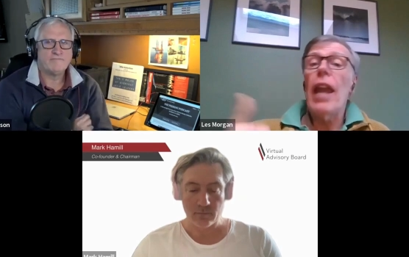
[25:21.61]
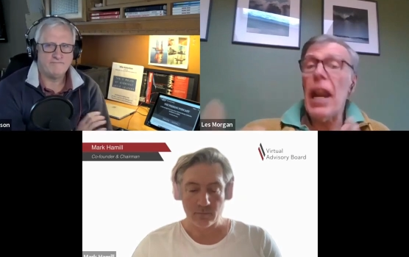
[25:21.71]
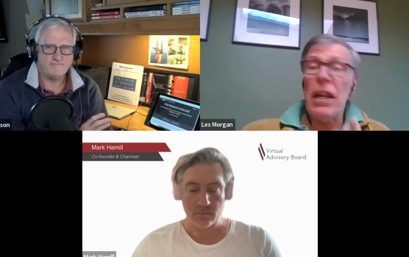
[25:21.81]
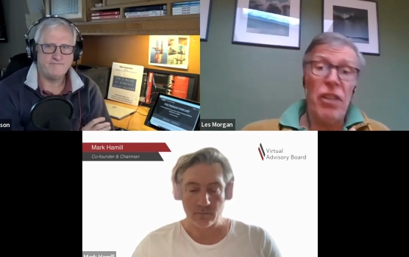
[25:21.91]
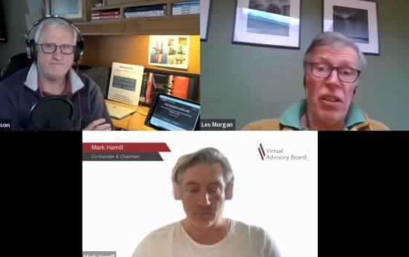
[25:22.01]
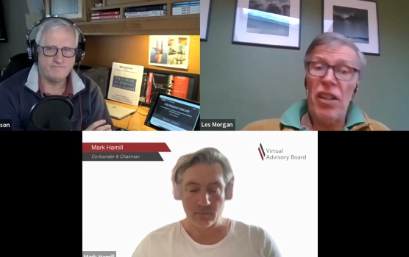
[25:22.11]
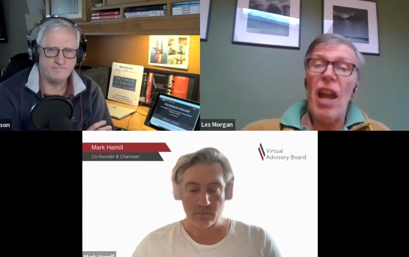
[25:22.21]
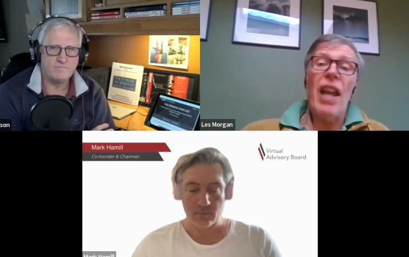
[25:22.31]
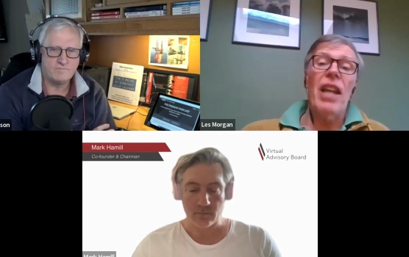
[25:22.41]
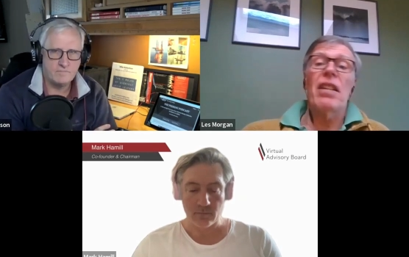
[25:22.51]

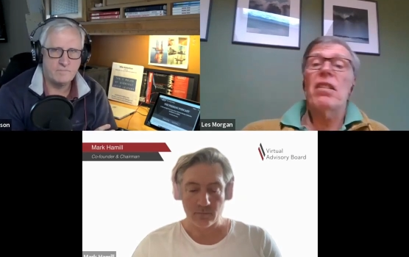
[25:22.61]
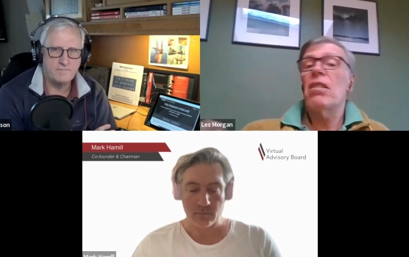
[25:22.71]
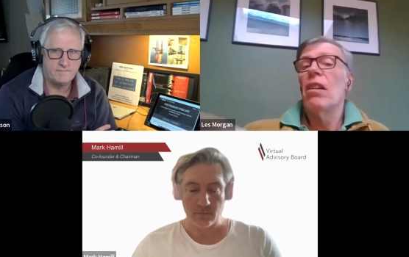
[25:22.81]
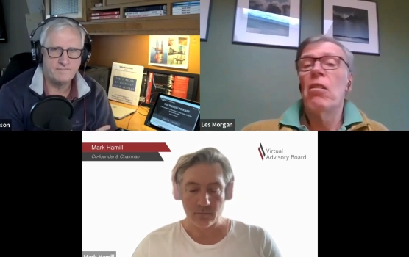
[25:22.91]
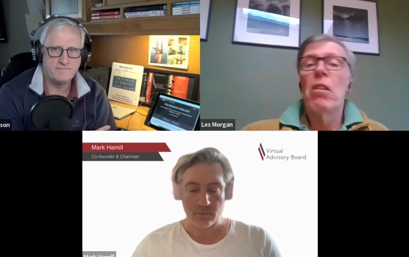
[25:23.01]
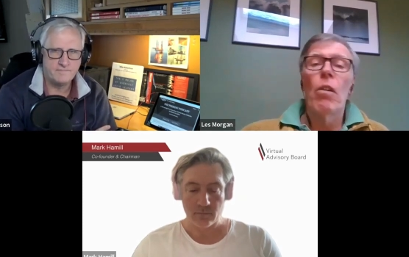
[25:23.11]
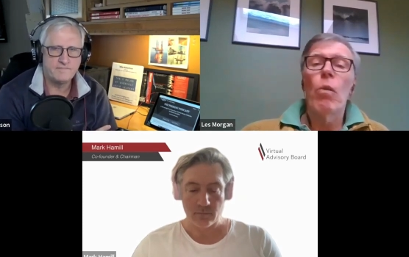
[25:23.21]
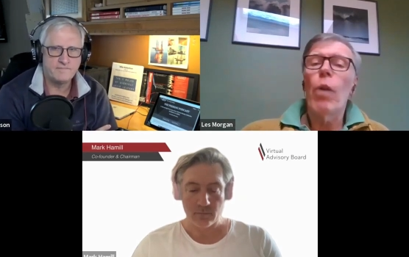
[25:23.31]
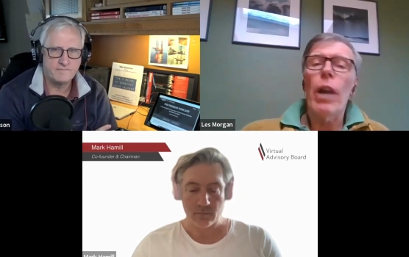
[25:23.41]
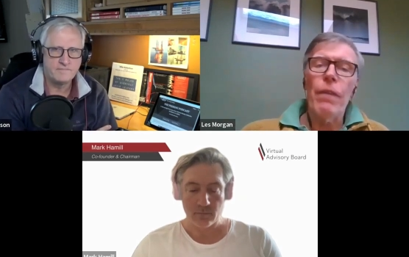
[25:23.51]
Speaker 1: exercise,
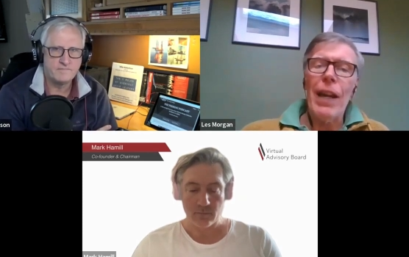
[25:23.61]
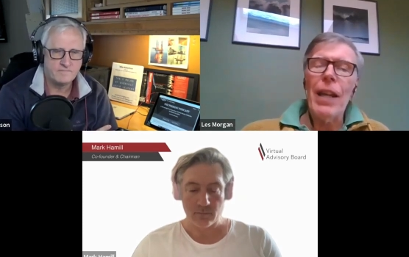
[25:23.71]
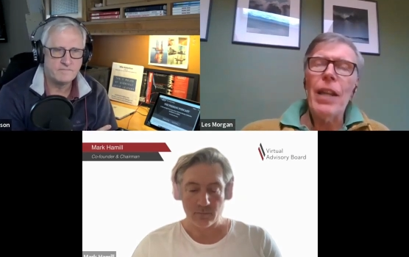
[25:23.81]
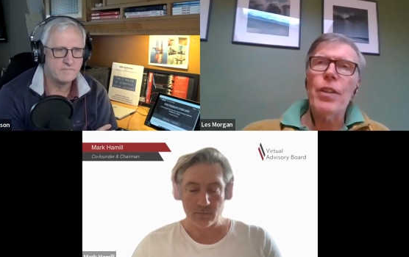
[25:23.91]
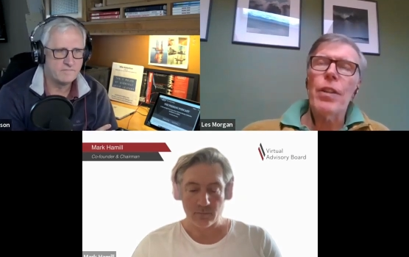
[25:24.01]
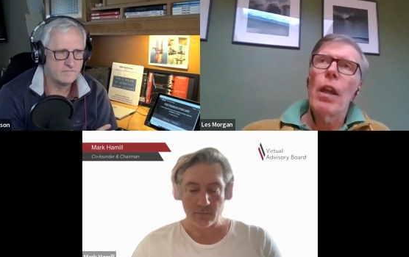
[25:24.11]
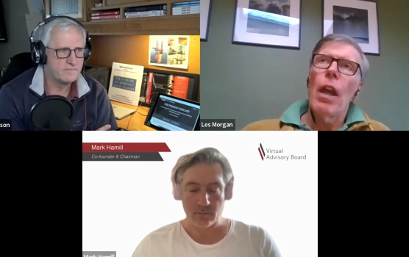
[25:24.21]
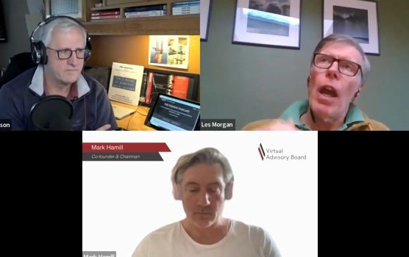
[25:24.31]
whatever it is.